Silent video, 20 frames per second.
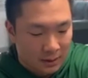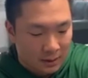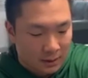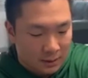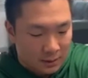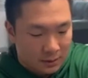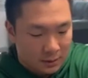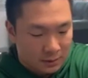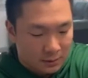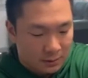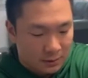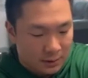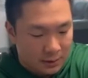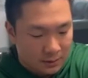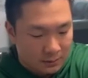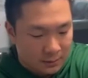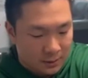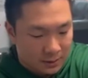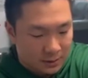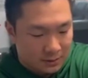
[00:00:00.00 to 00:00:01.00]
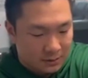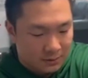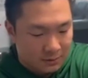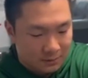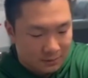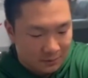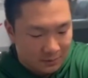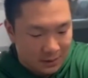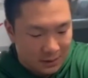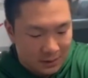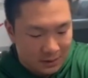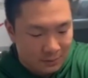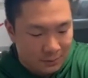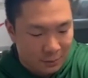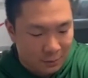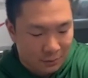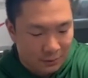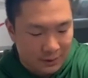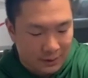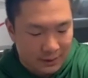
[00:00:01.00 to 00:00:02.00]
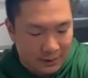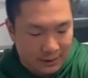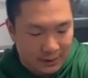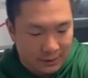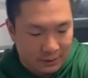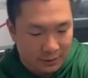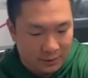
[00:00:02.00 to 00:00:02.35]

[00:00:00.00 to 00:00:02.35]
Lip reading: So I am just kind of molding it here.